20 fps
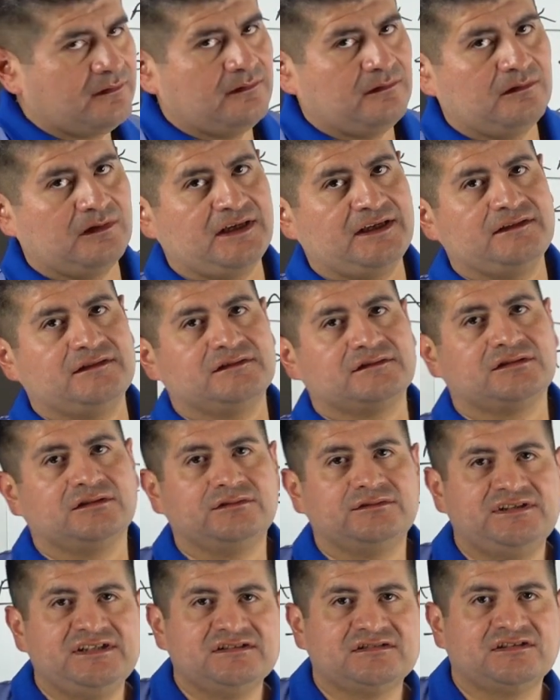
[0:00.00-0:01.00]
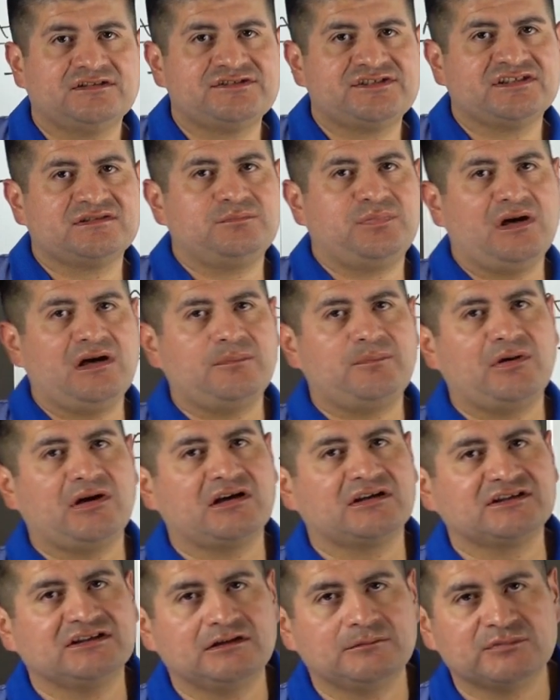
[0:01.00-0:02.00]
All right, so these are just
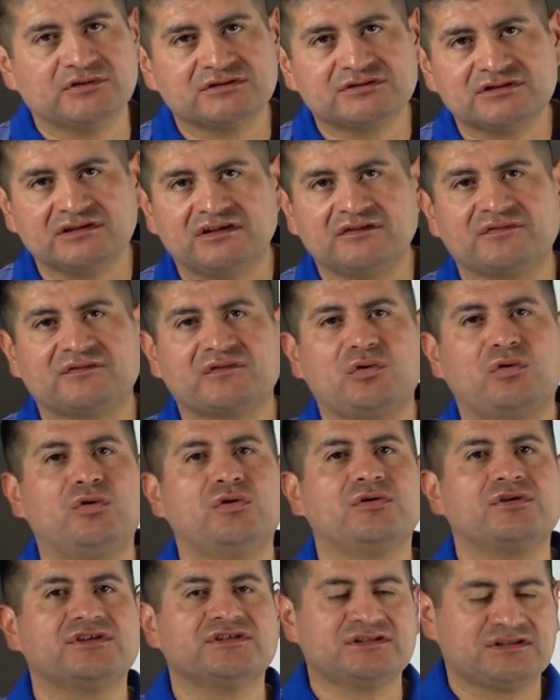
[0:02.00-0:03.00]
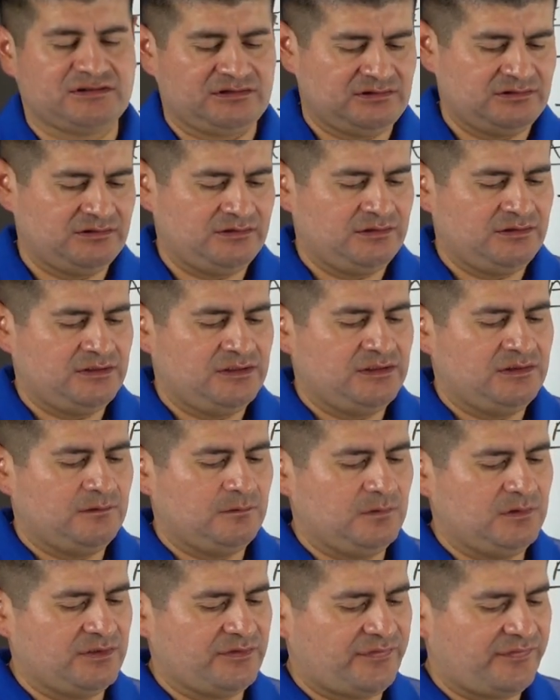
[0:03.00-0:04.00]
ballpark numbers. Of course,
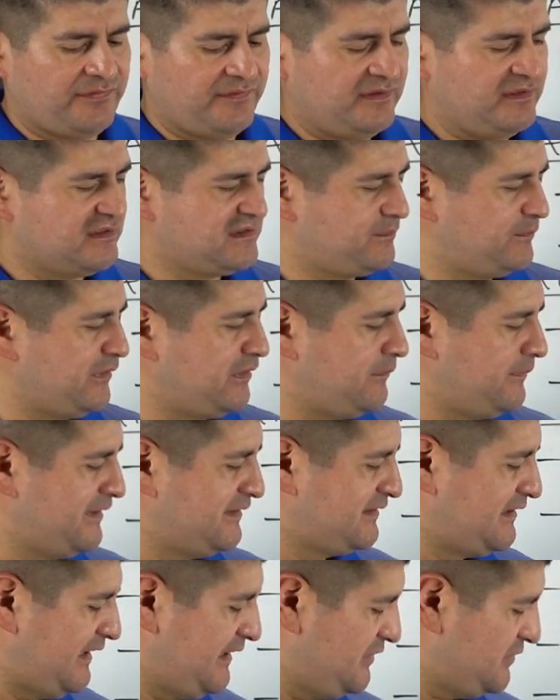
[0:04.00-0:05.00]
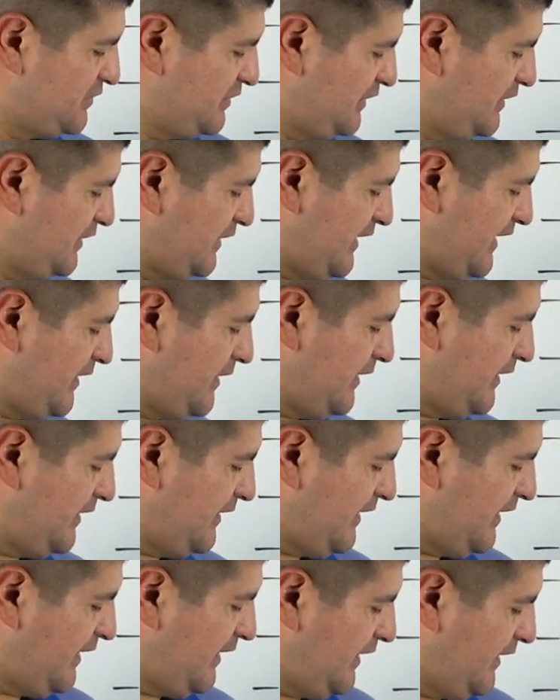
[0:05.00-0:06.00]
with experimentation
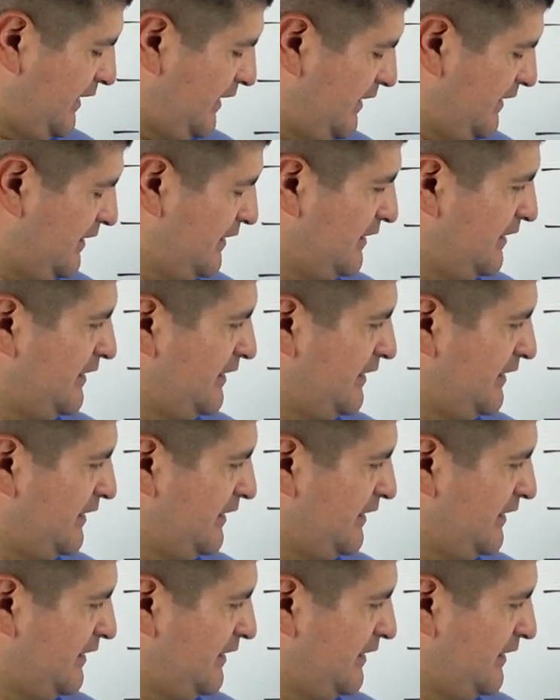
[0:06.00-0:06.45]
and